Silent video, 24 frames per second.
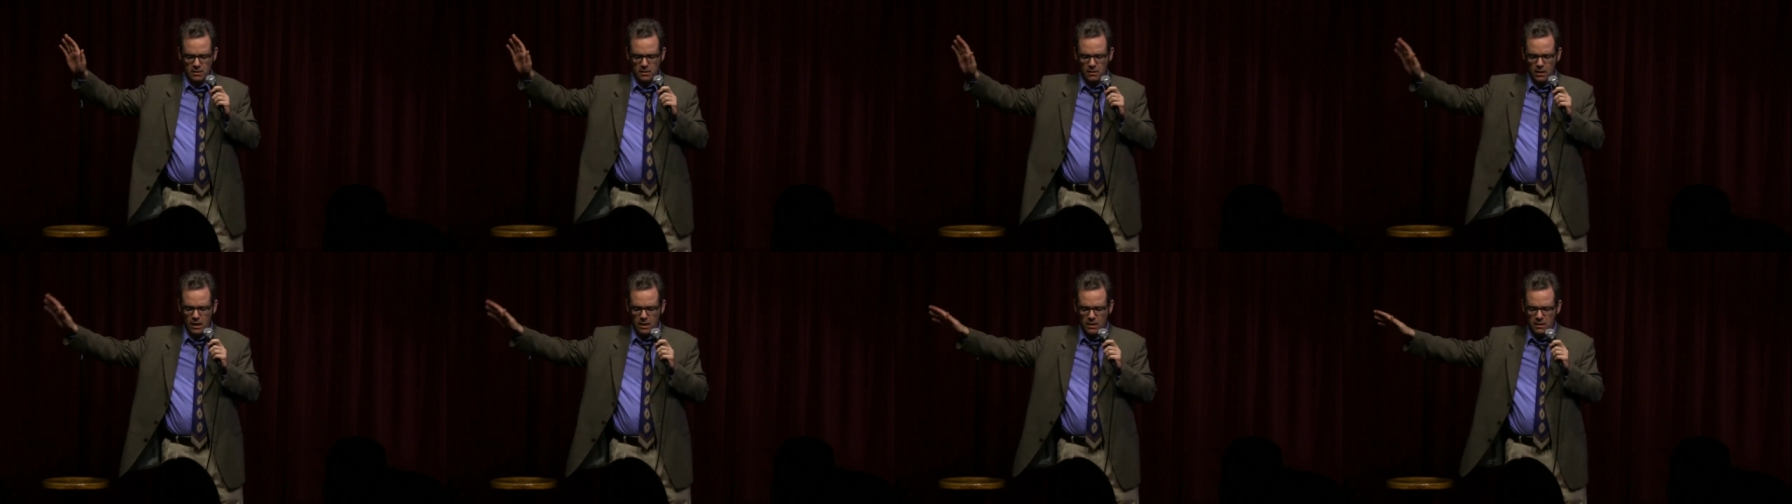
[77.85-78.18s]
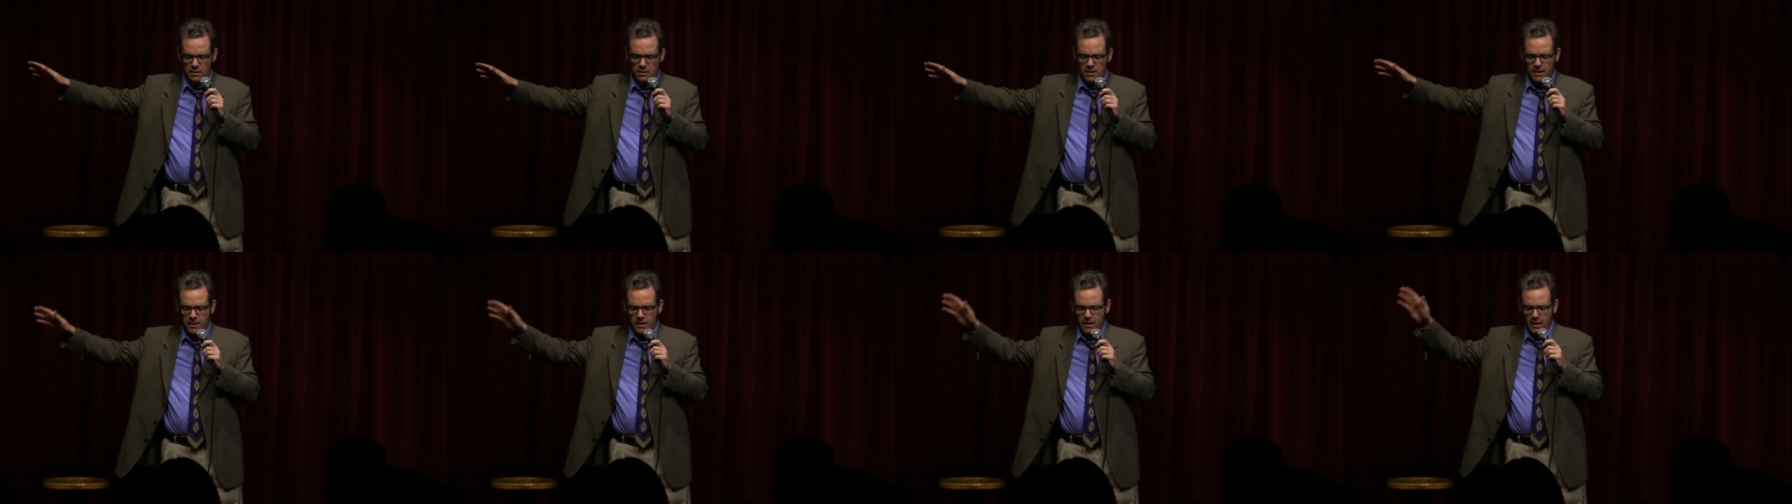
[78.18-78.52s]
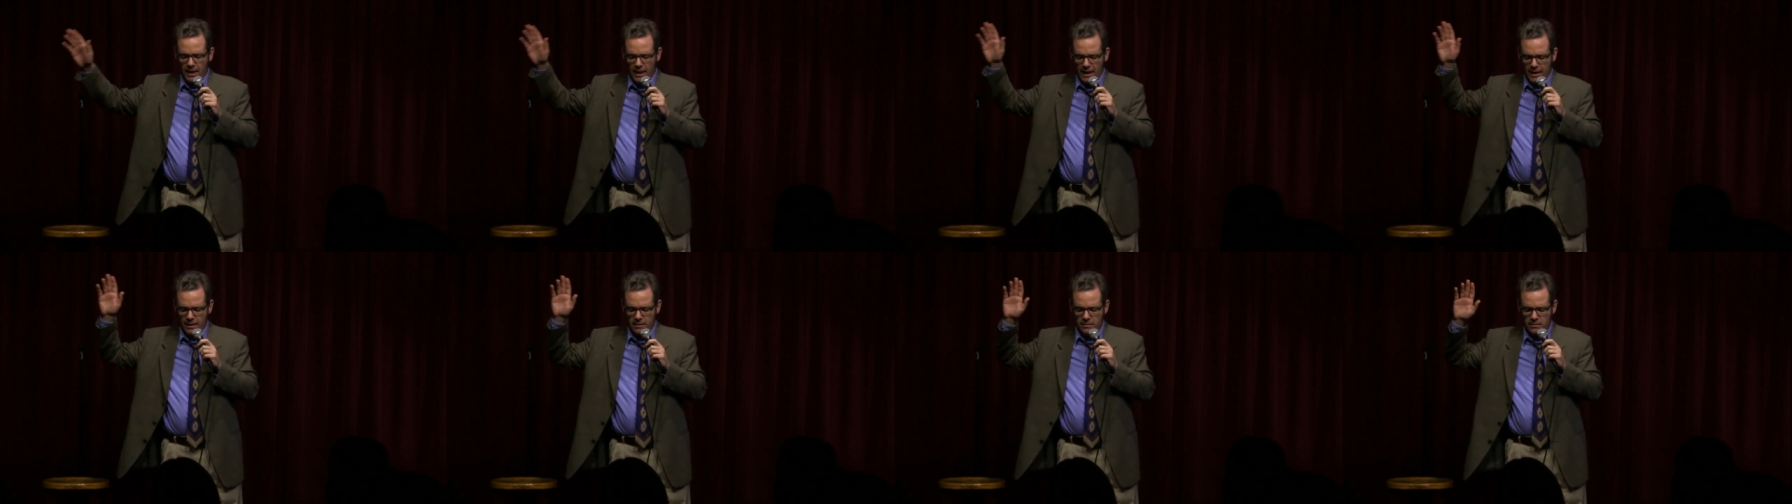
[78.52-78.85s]
o'clock
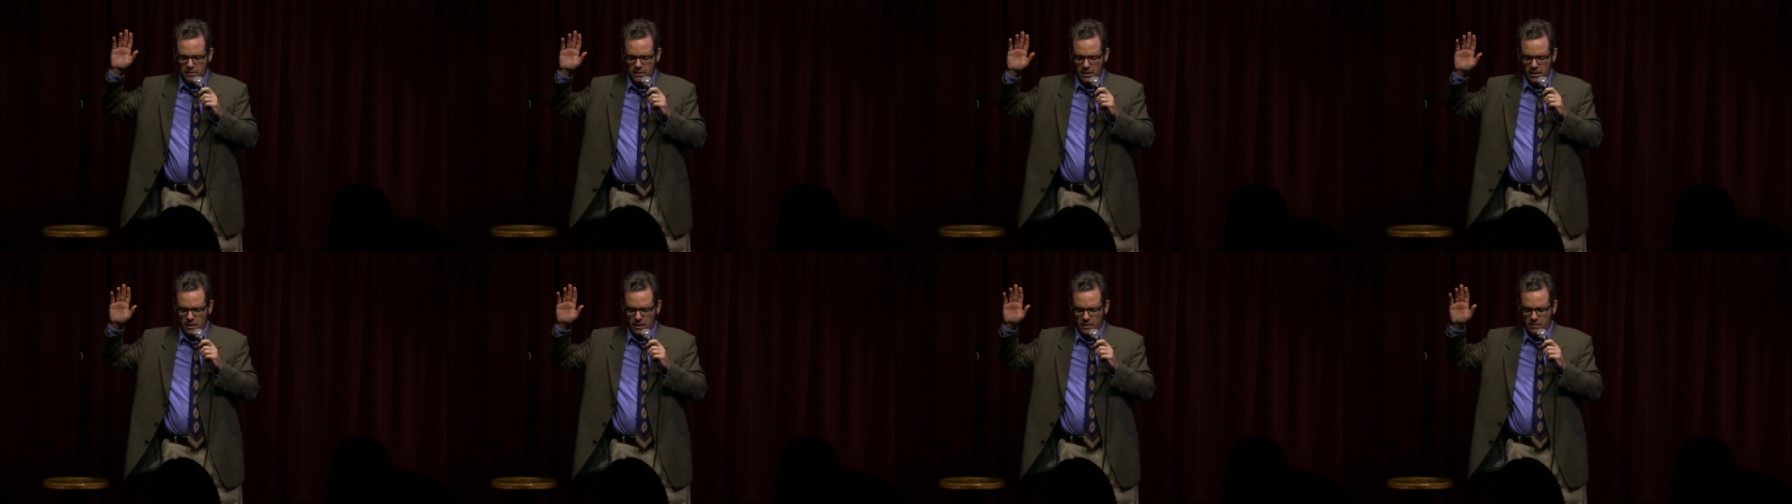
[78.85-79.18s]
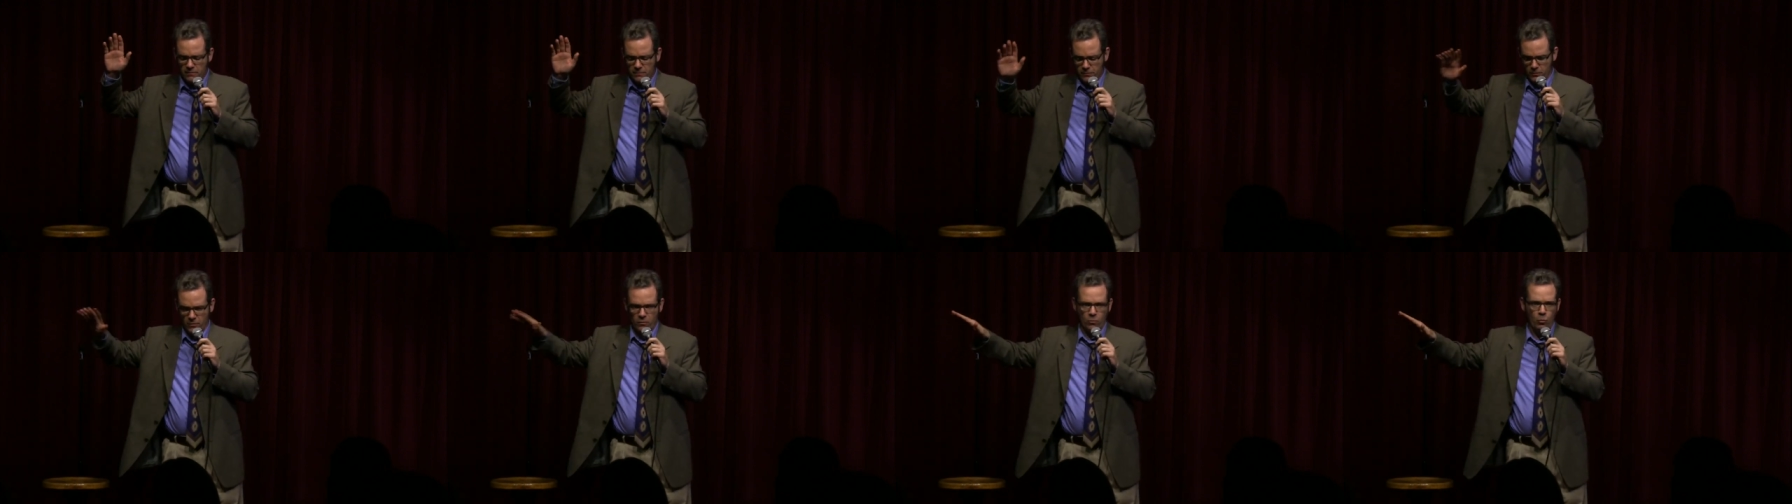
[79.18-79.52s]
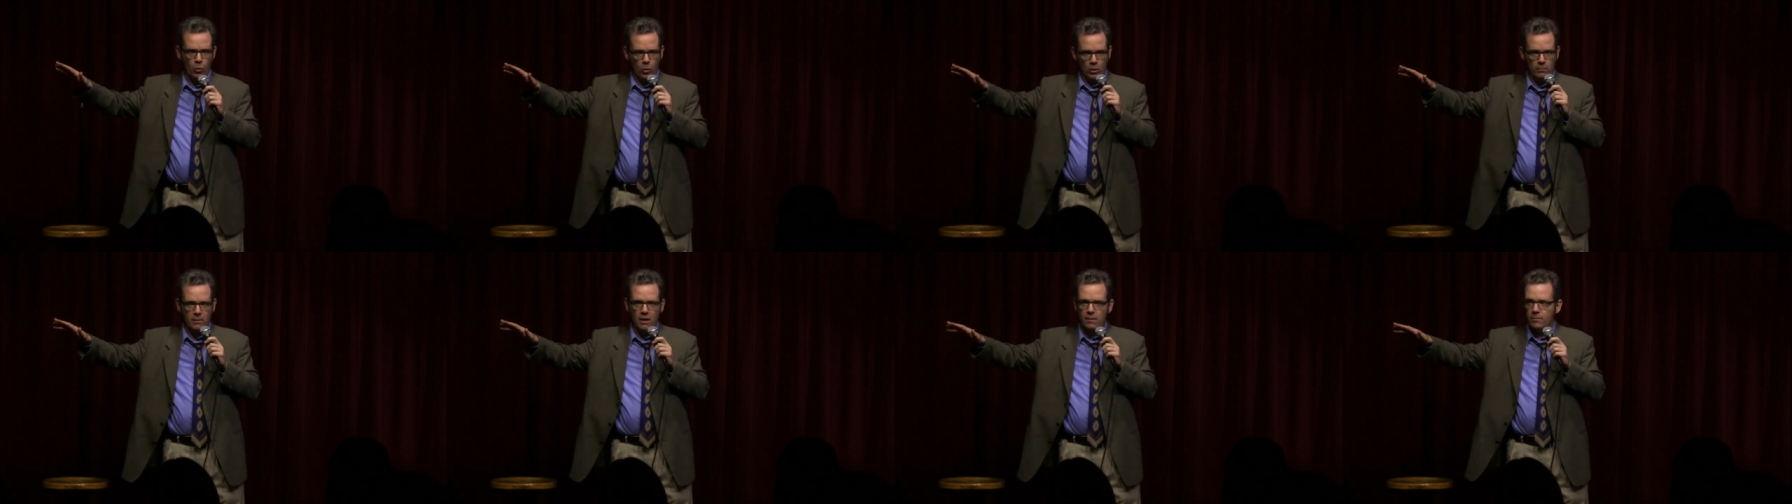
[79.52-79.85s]
and uh, for the
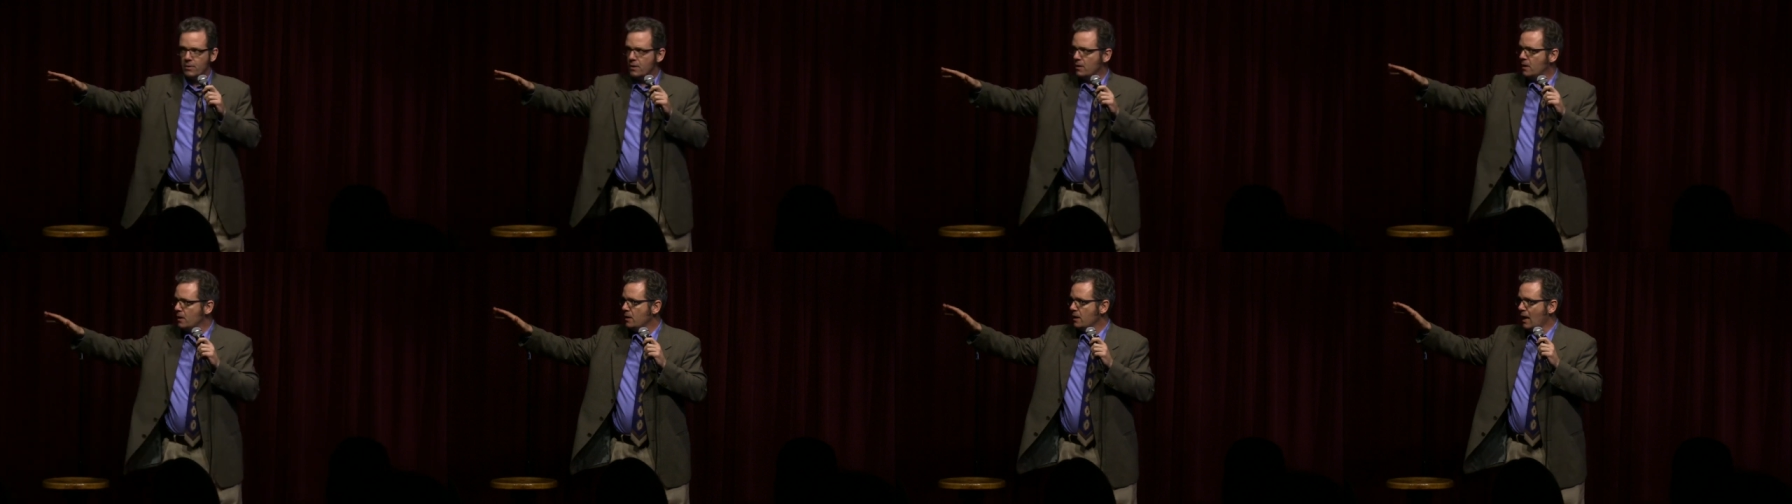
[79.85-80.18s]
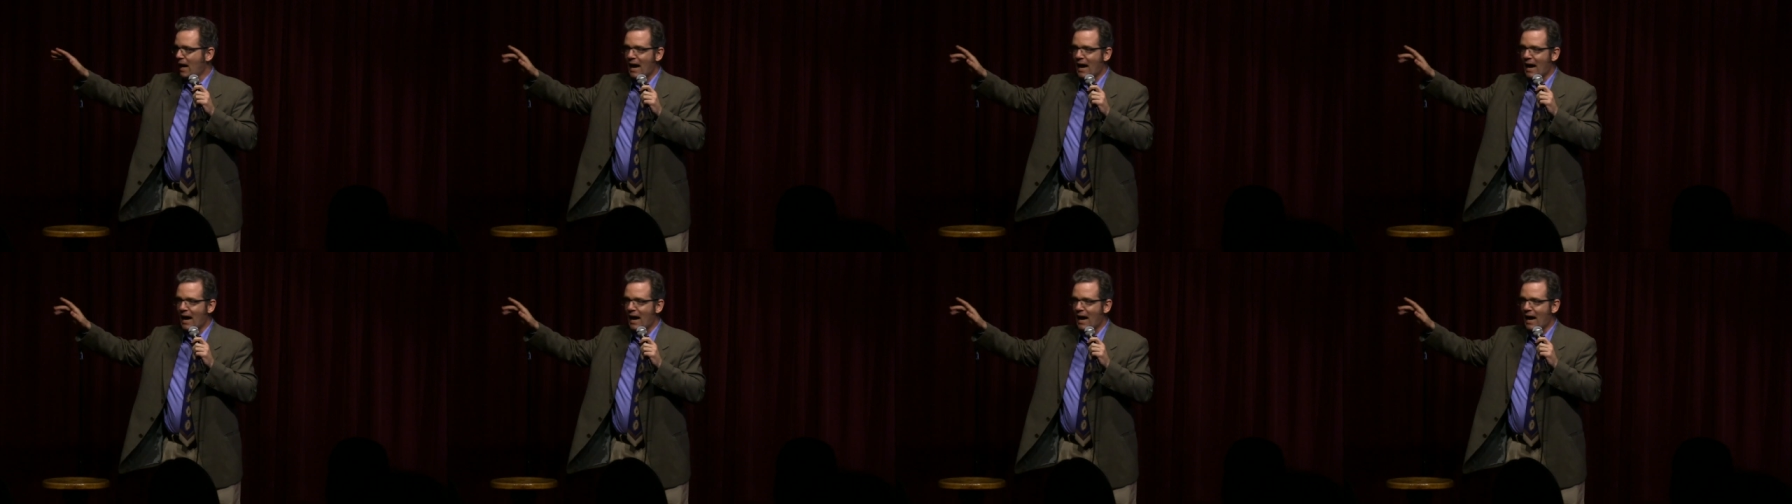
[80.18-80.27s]
warm-up.